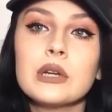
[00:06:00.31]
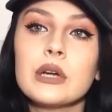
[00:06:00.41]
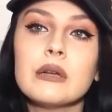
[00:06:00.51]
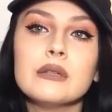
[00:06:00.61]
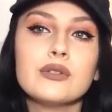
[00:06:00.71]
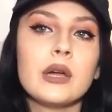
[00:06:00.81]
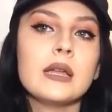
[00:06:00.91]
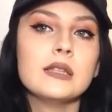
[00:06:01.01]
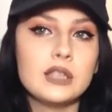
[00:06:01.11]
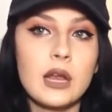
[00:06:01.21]
to her as
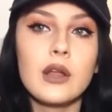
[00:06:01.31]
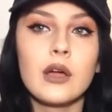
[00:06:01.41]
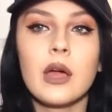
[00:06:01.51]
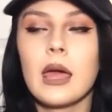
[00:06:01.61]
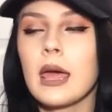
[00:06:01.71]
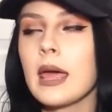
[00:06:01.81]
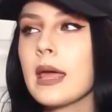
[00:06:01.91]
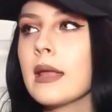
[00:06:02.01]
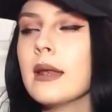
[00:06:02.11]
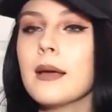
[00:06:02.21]
transgender,
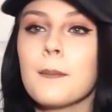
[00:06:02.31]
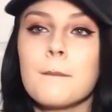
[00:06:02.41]
and